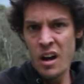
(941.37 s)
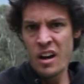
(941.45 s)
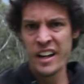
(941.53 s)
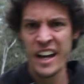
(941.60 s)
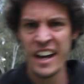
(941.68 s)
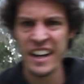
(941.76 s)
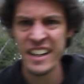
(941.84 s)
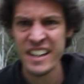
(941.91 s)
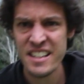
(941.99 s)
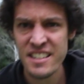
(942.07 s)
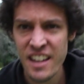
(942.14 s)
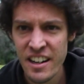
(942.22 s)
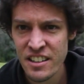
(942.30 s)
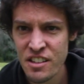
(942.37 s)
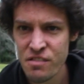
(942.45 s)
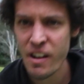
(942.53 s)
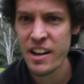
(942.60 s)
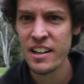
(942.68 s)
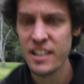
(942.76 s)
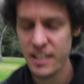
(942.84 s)
Okay, it's starting to
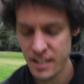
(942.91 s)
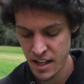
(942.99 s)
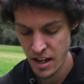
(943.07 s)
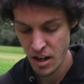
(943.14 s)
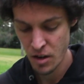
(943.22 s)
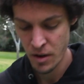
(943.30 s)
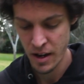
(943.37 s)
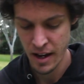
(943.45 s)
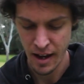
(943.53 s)
rain here now,